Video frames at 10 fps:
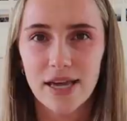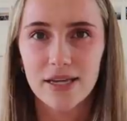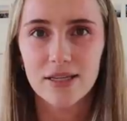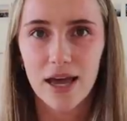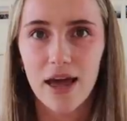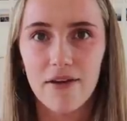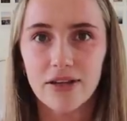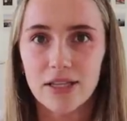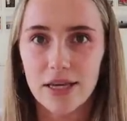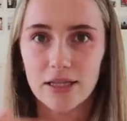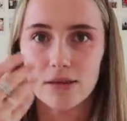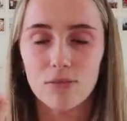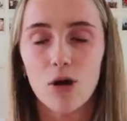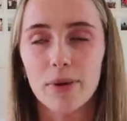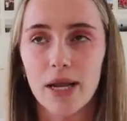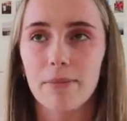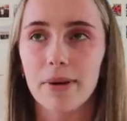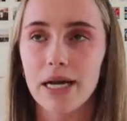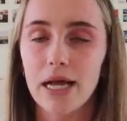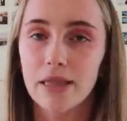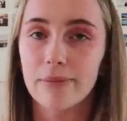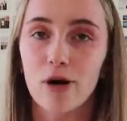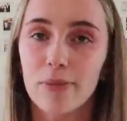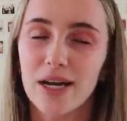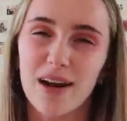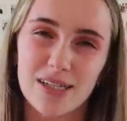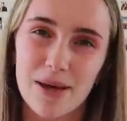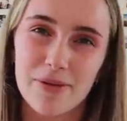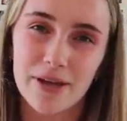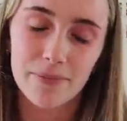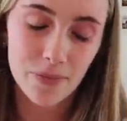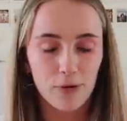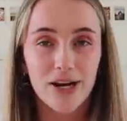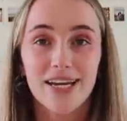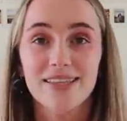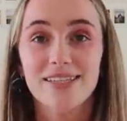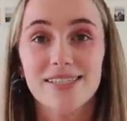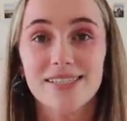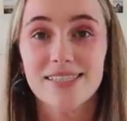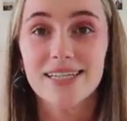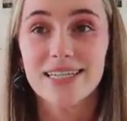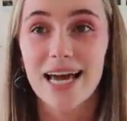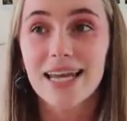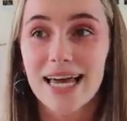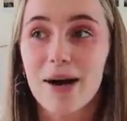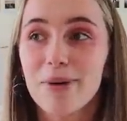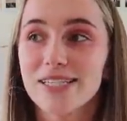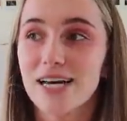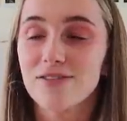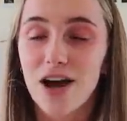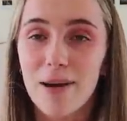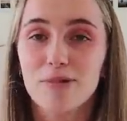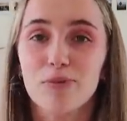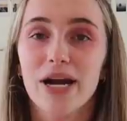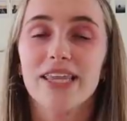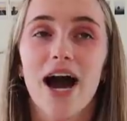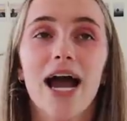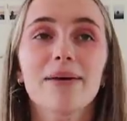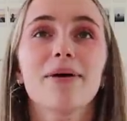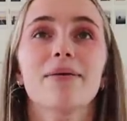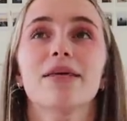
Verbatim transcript: like having like this moment and being in the moment kind of type thing breathe just to allow myself time to breathe i am